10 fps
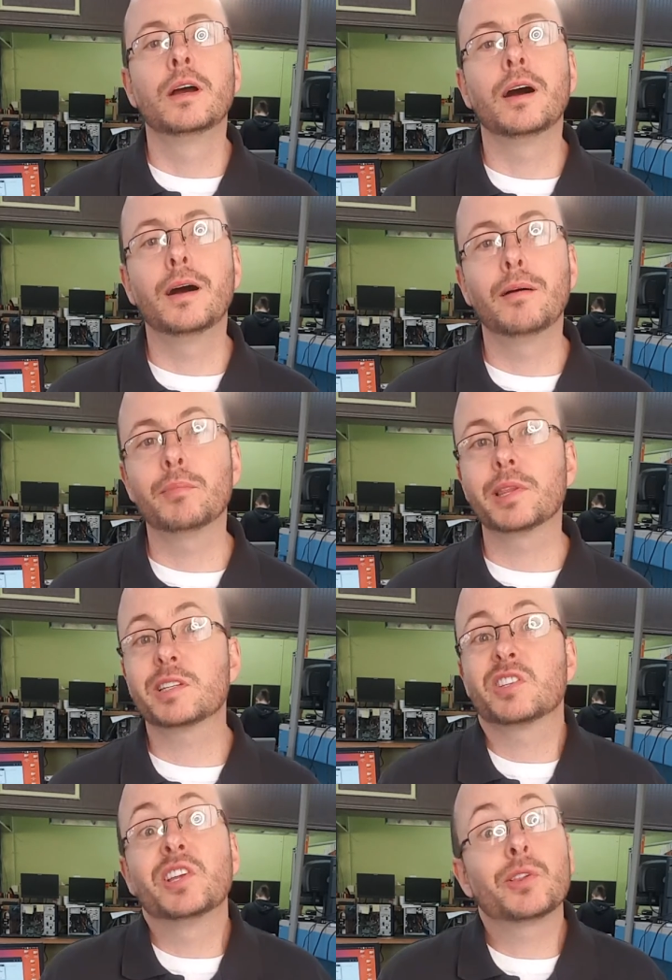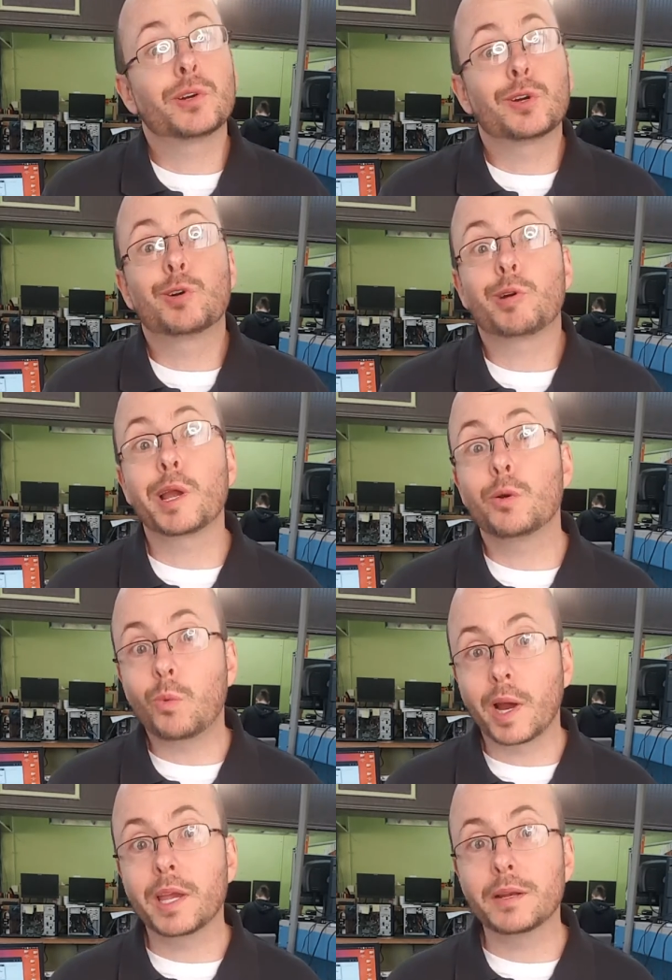Um, but that's another great
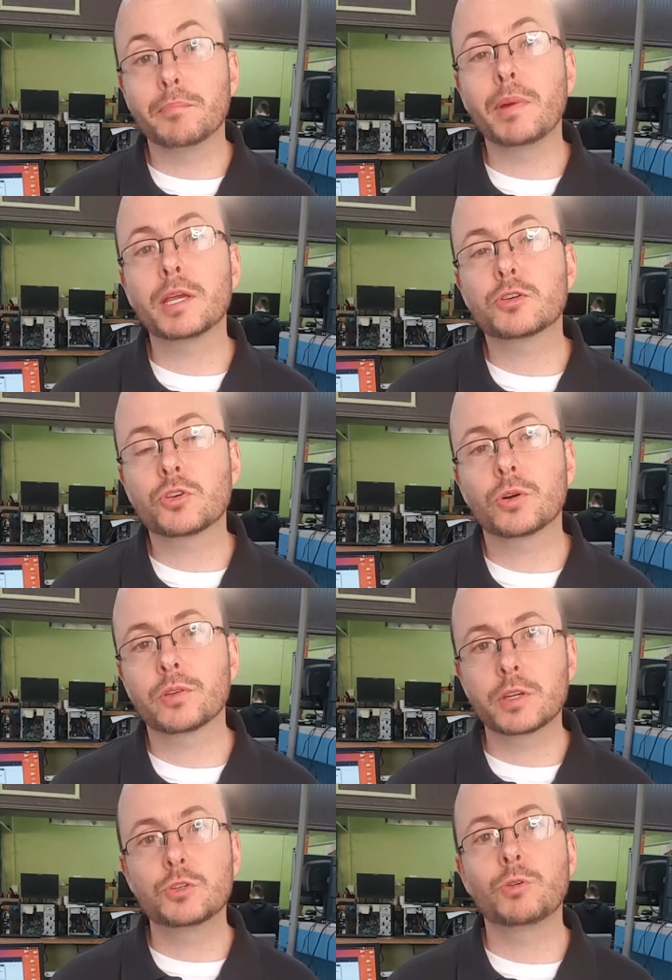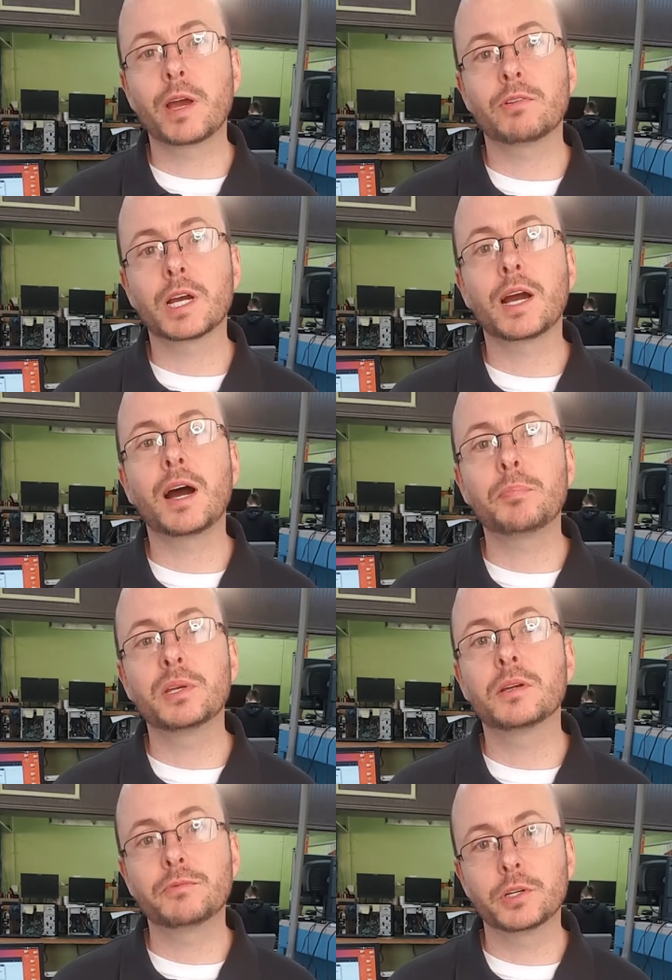way to make sure that you have a
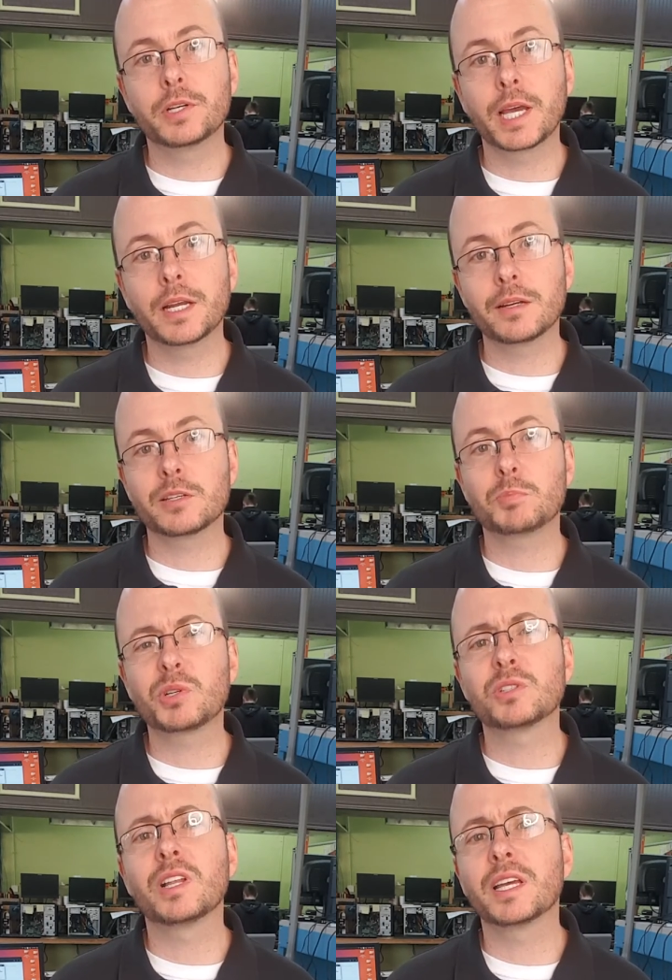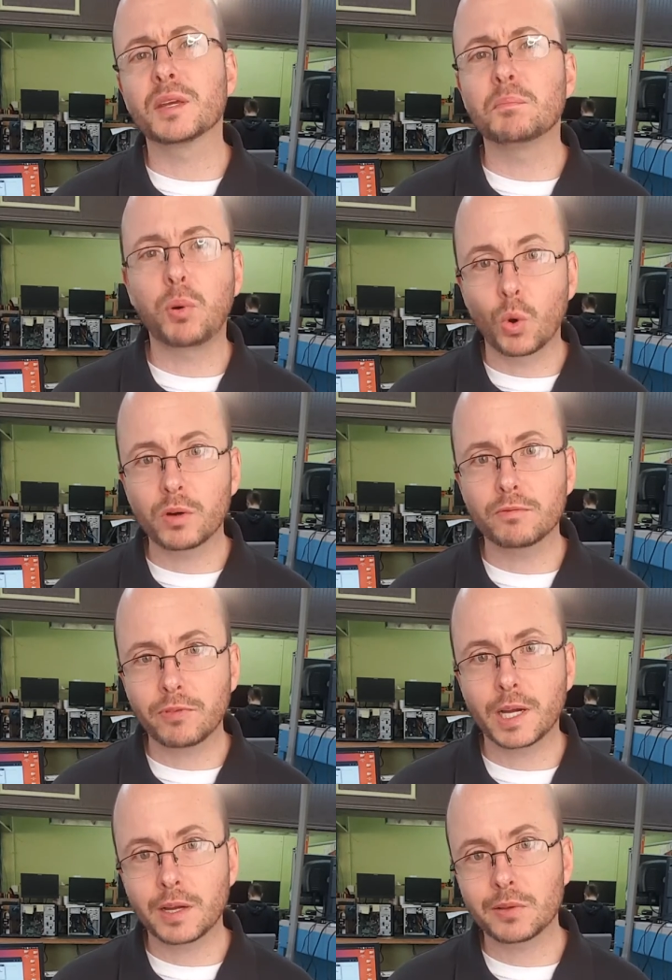copy of your data, especially like important
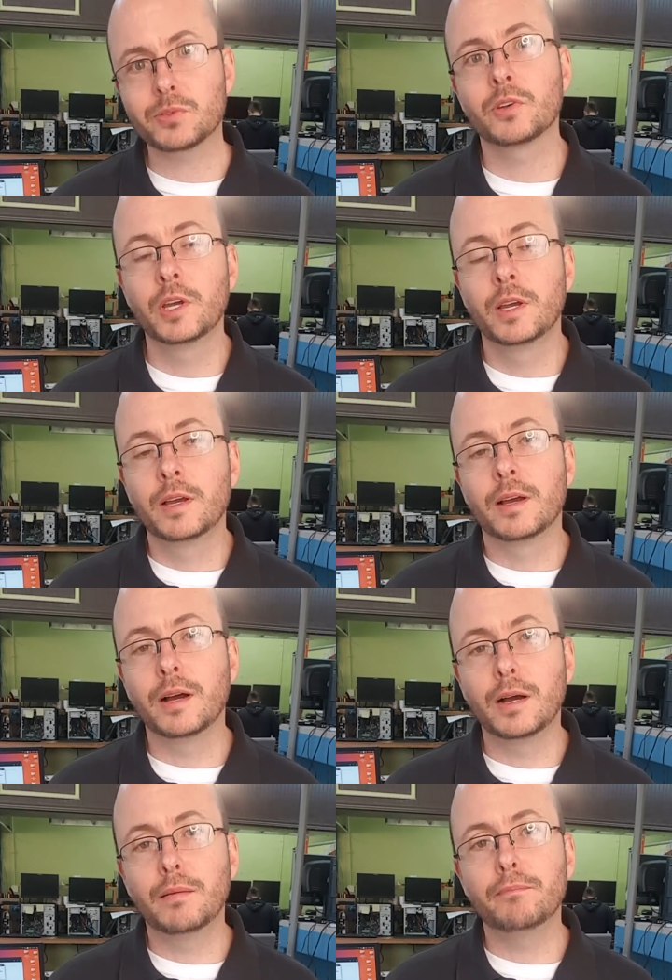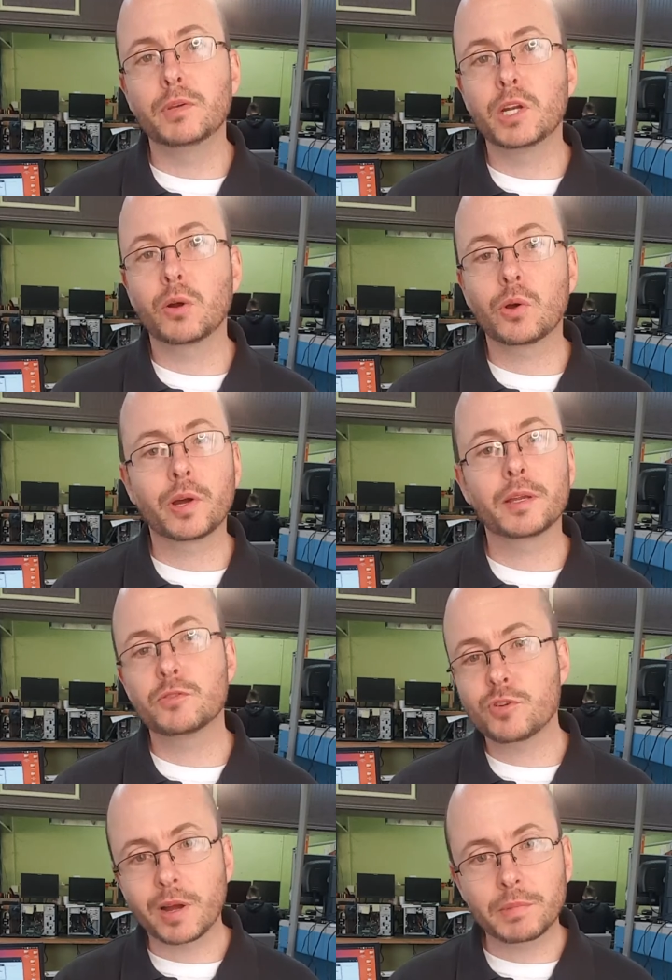files um, you know, go ahead
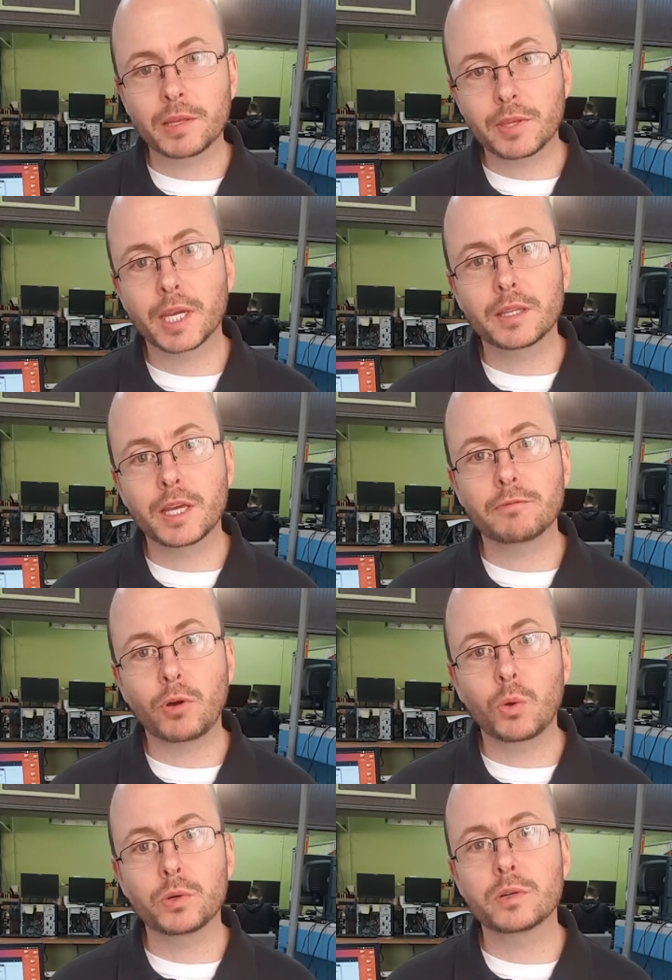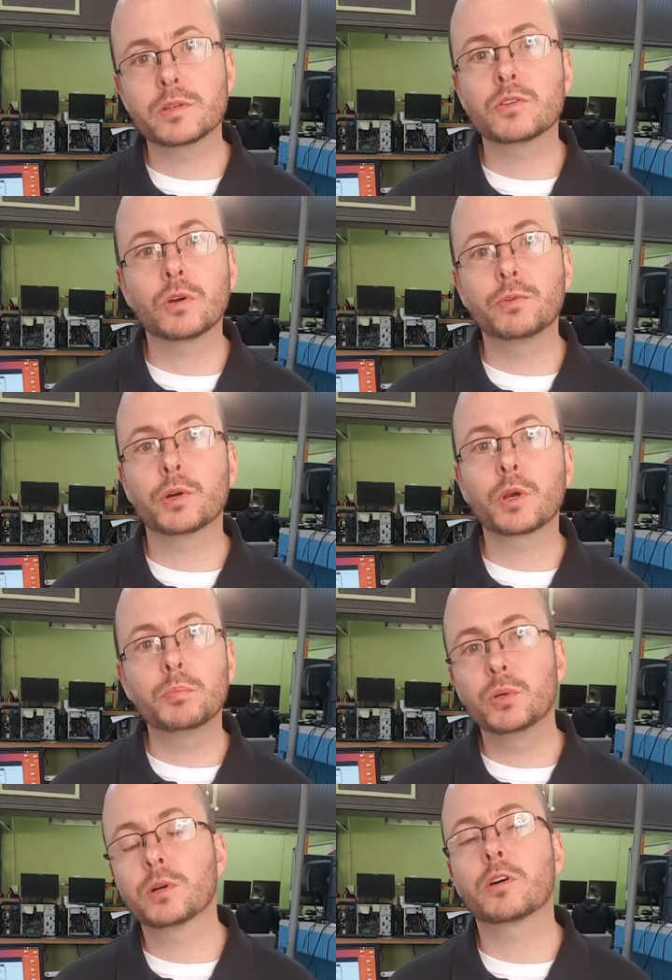and drop that thing in that folder. And so if your
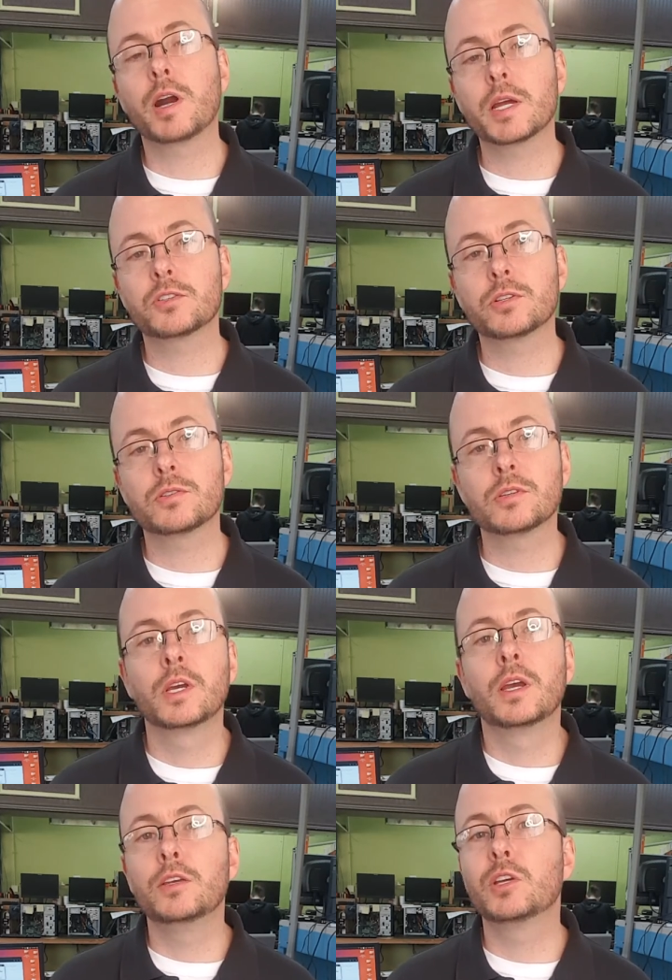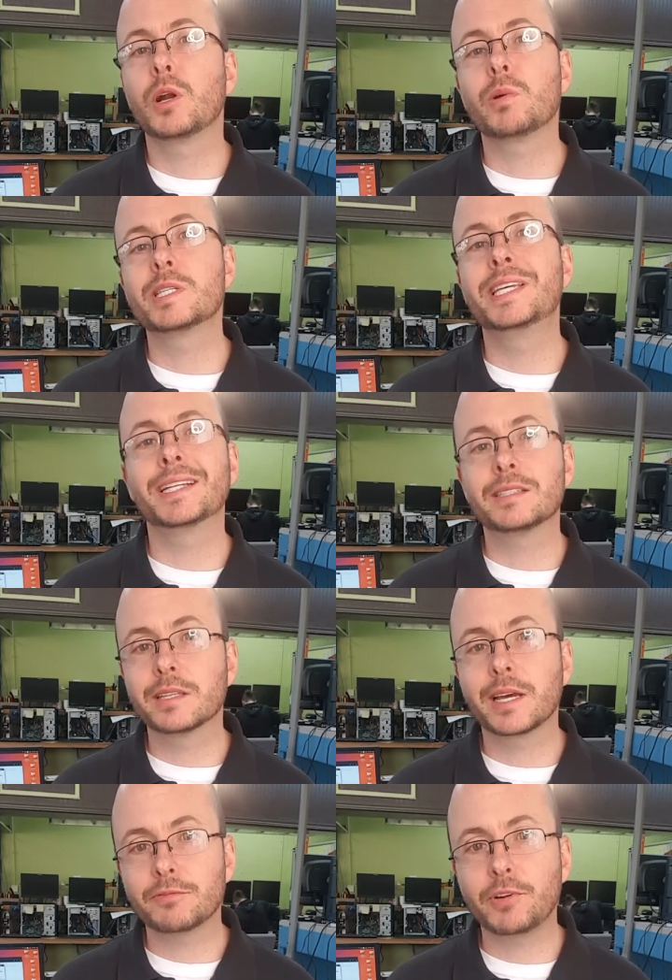computer crashes, you can always get to
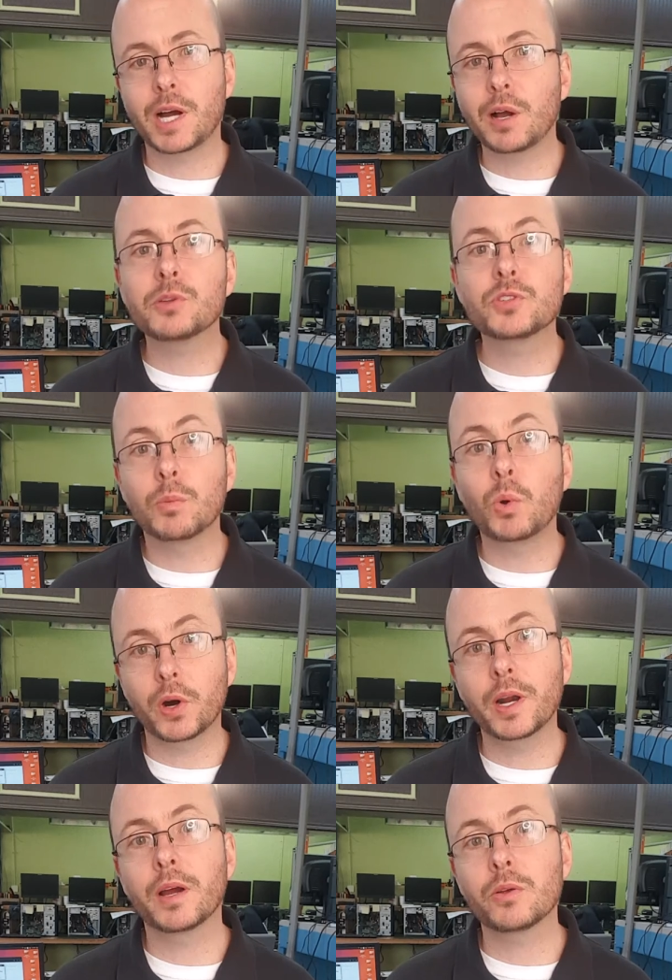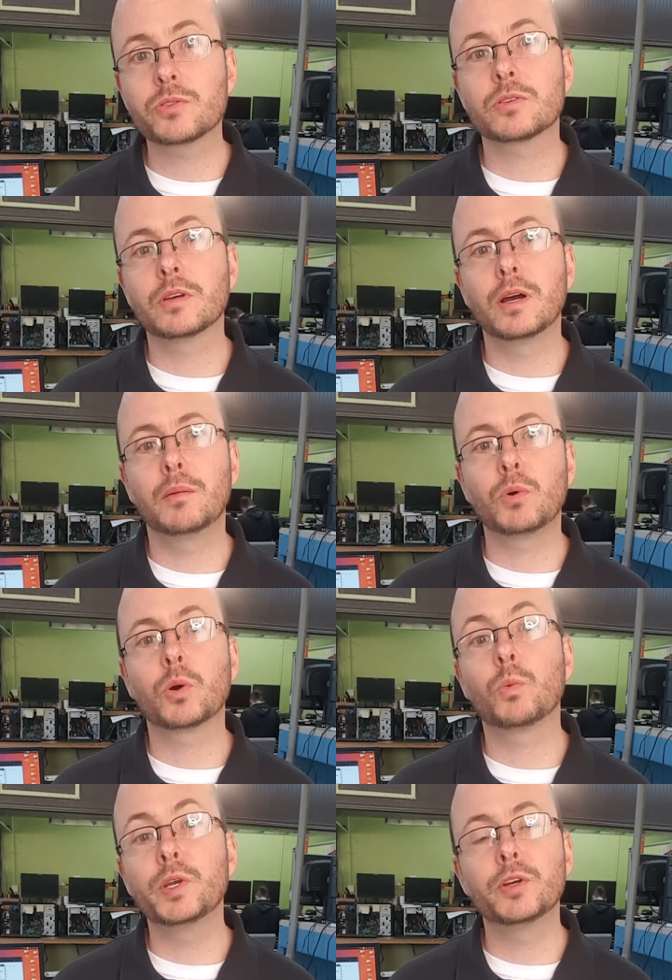that file somewhere else, um,
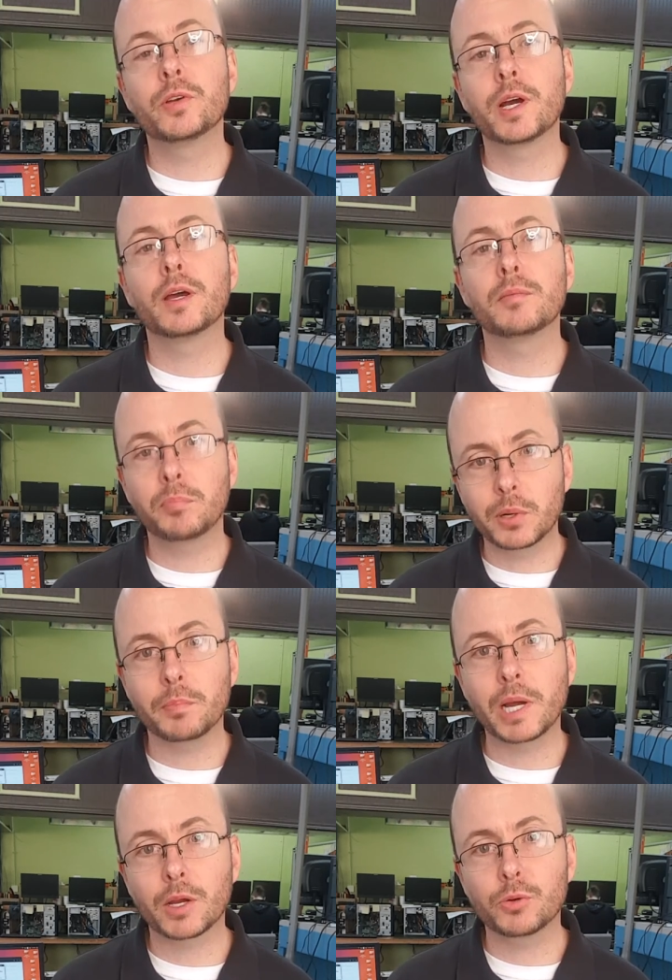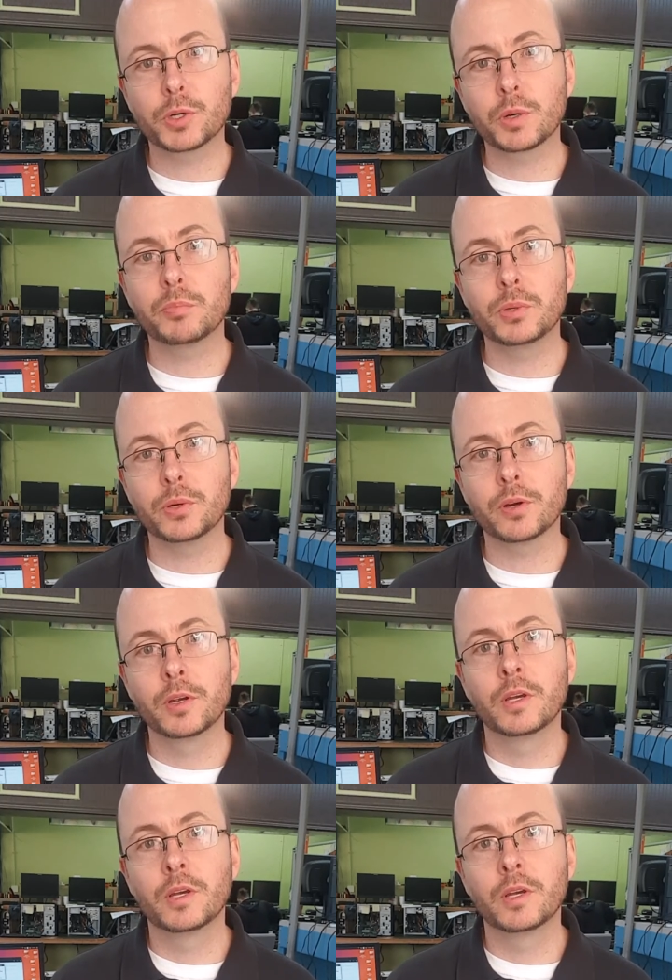or when you're done, put it back on your computer.